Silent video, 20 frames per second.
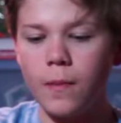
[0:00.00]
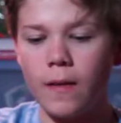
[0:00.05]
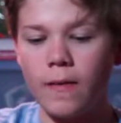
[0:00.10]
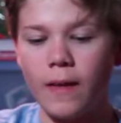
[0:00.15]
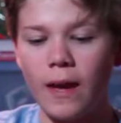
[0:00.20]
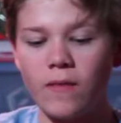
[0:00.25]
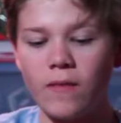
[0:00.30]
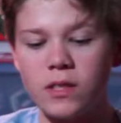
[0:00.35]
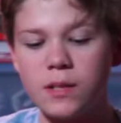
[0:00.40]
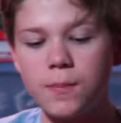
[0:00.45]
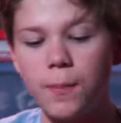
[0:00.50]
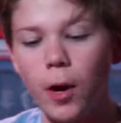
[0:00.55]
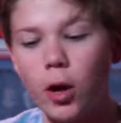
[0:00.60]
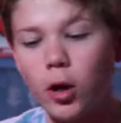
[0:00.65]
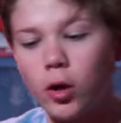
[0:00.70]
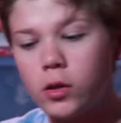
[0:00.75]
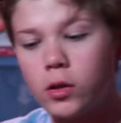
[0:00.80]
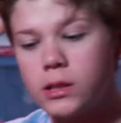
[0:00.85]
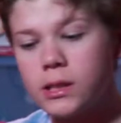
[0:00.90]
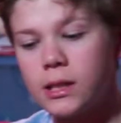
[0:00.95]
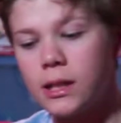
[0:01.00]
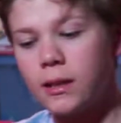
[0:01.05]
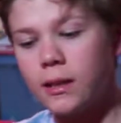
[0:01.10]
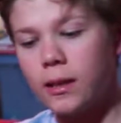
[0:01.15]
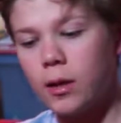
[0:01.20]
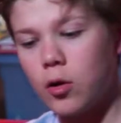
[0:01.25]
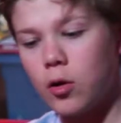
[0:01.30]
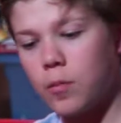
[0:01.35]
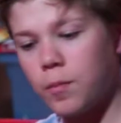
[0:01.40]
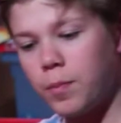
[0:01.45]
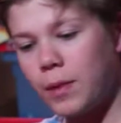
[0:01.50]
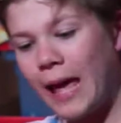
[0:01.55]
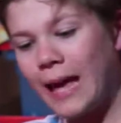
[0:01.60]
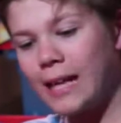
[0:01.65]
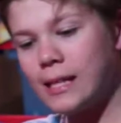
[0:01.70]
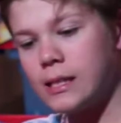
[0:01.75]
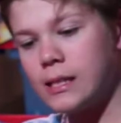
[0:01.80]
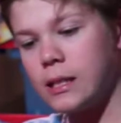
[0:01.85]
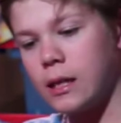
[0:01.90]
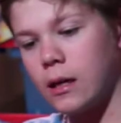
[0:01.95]
they have sparkles in their
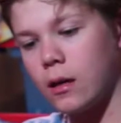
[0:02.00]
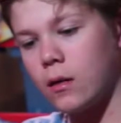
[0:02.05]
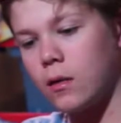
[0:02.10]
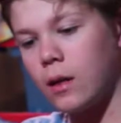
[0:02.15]
plastic,